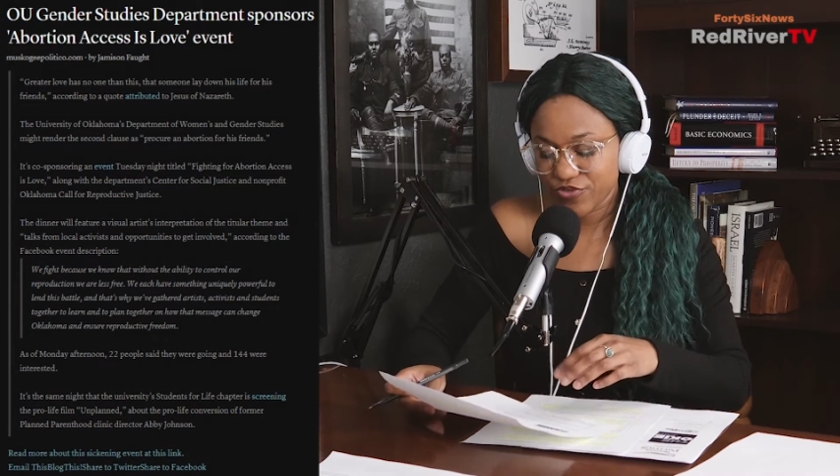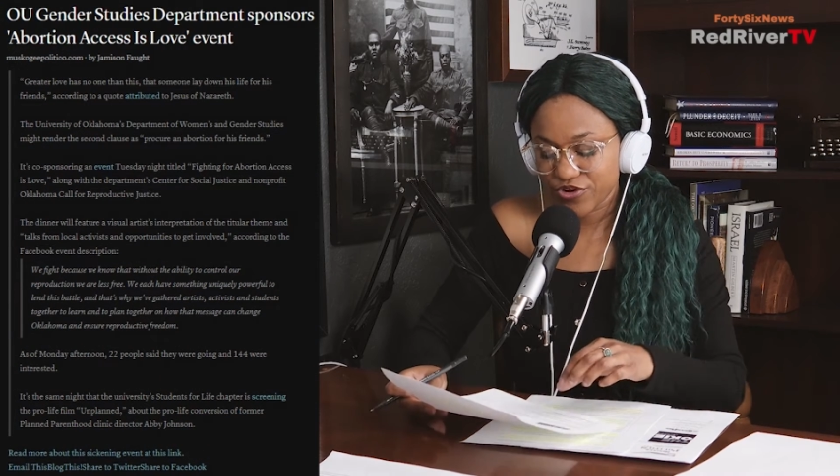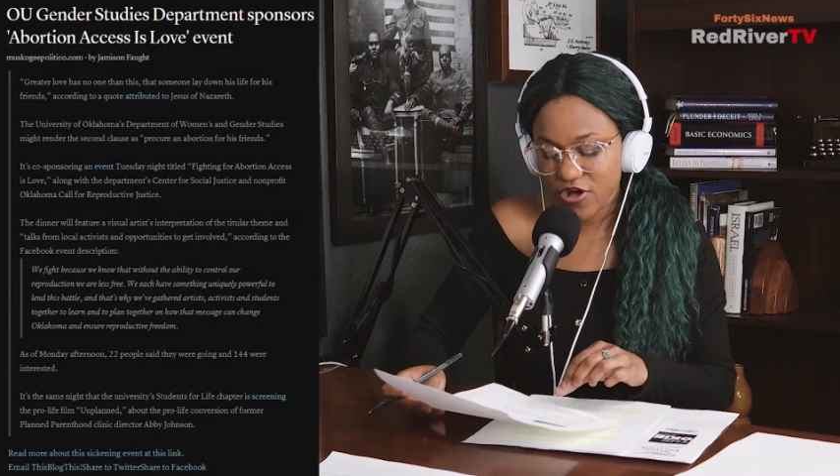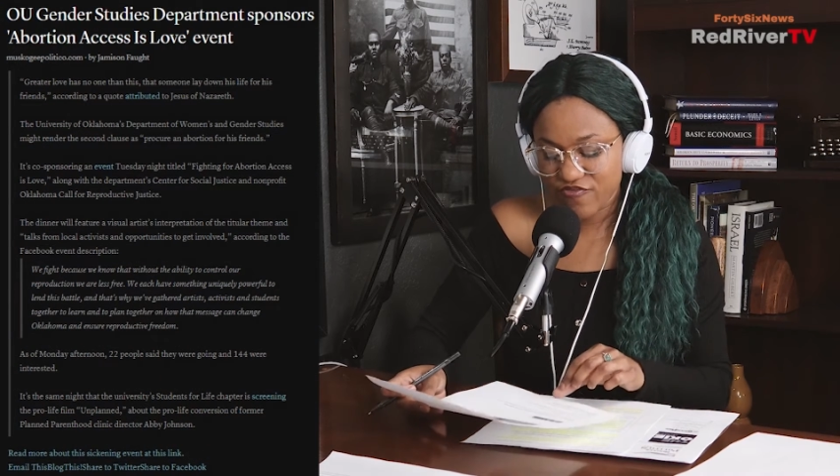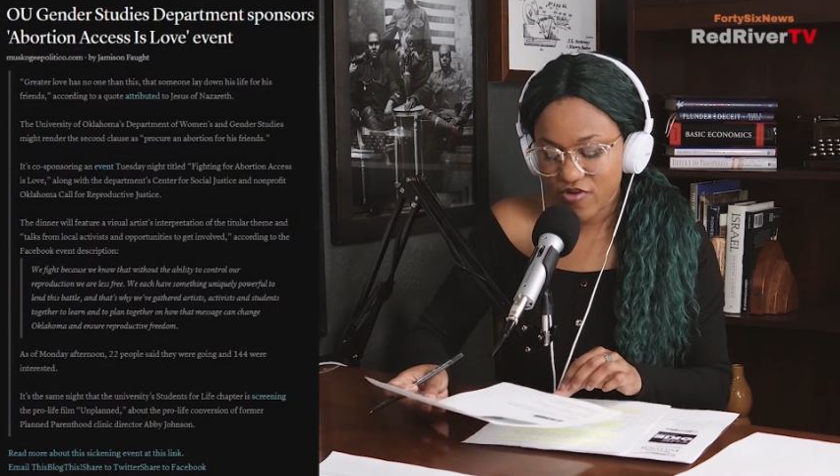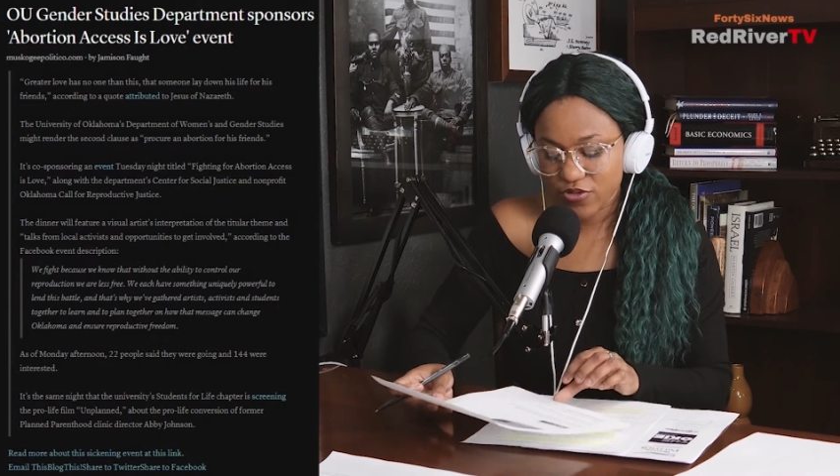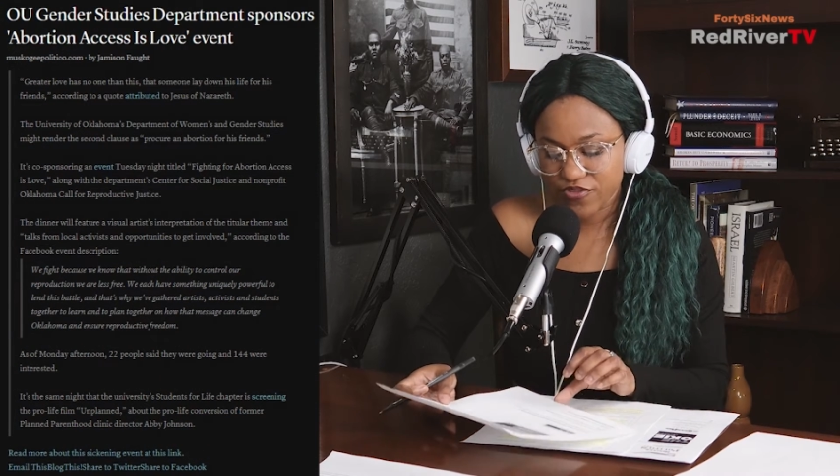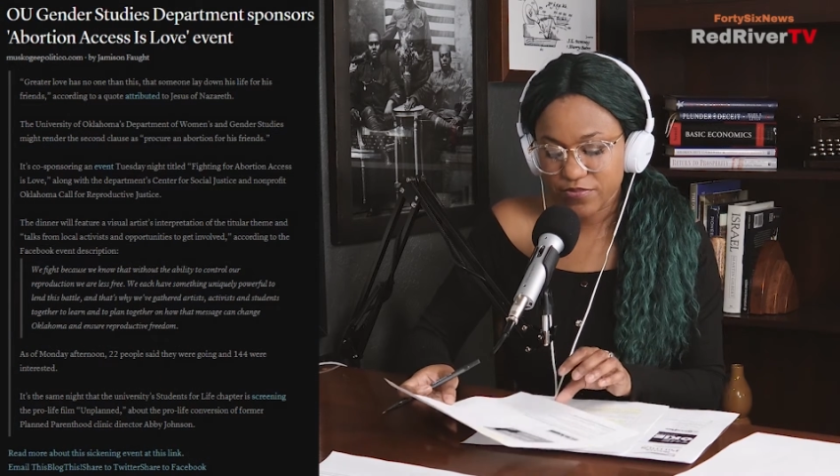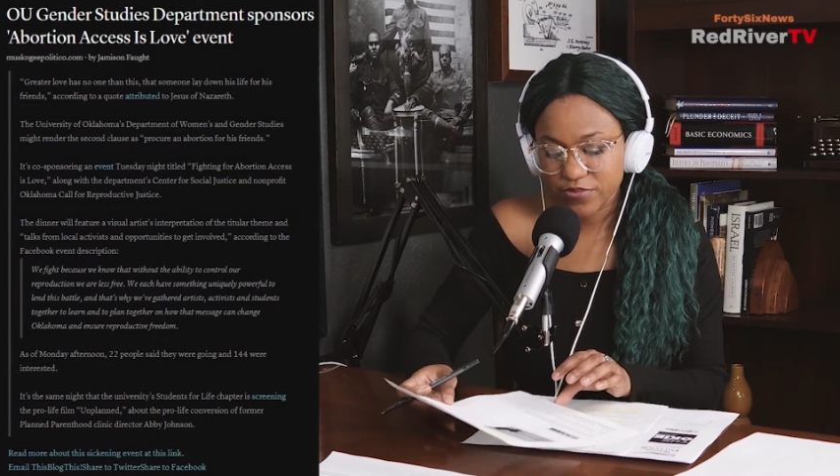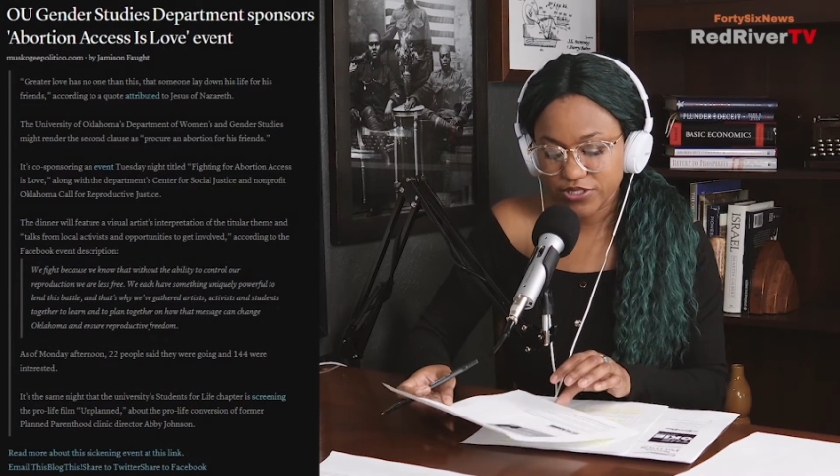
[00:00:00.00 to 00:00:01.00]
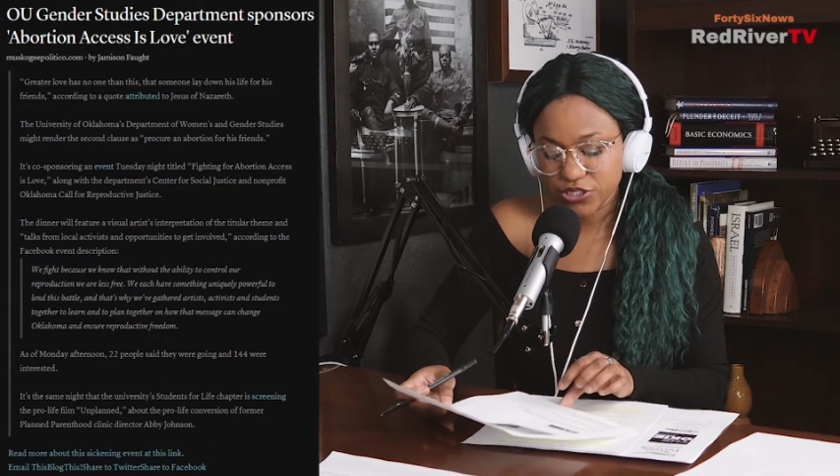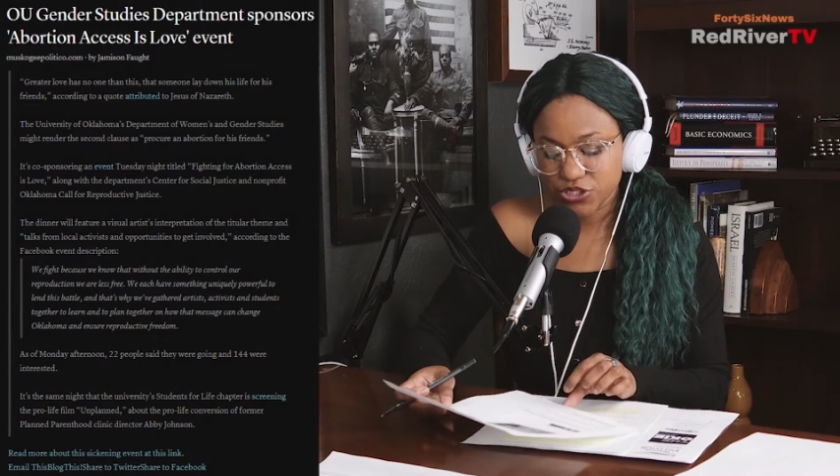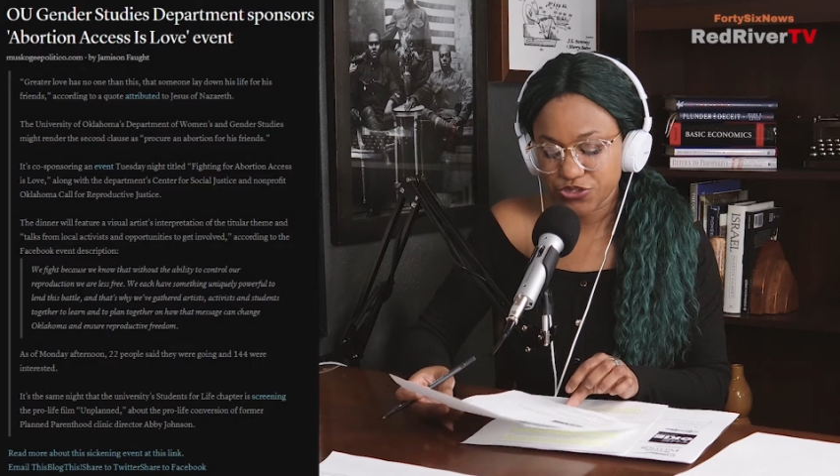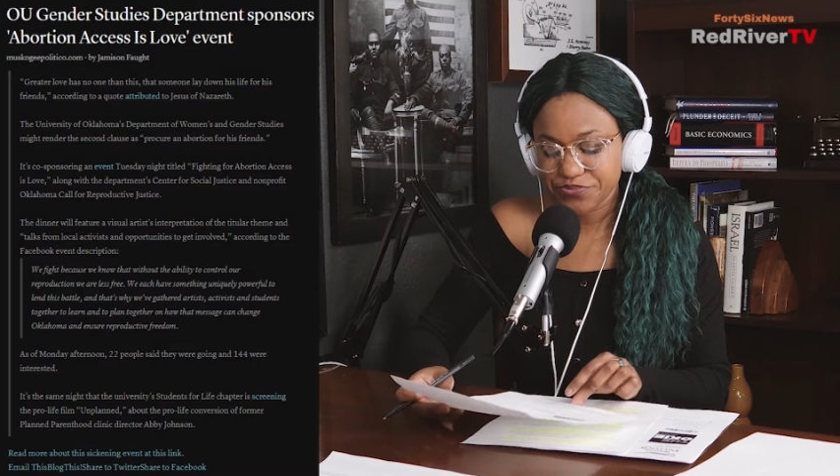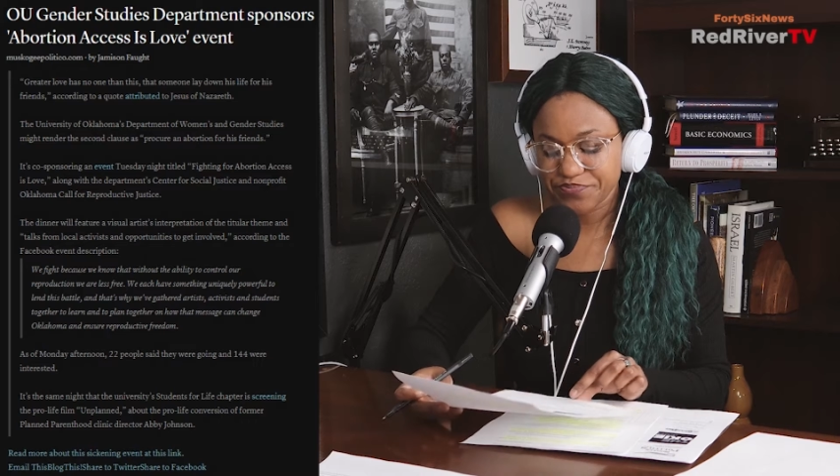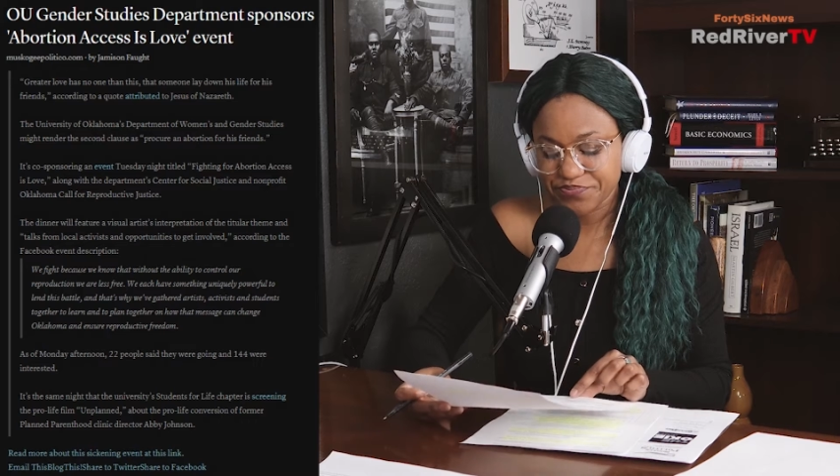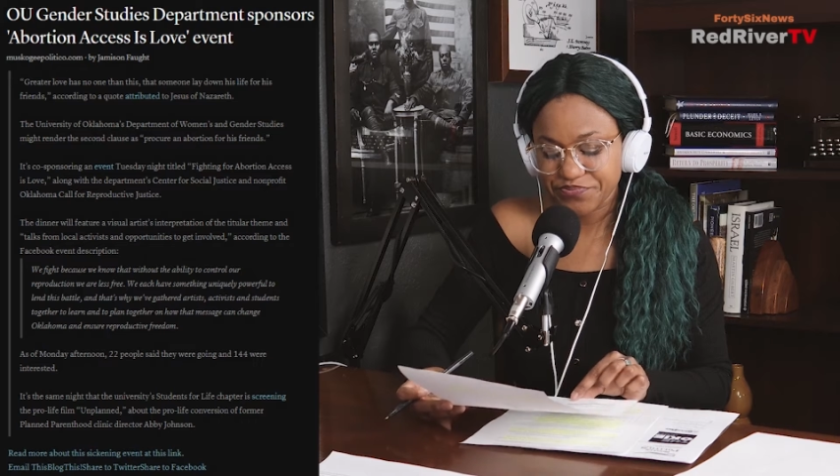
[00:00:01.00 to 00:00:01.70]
If you do not follow them, please do.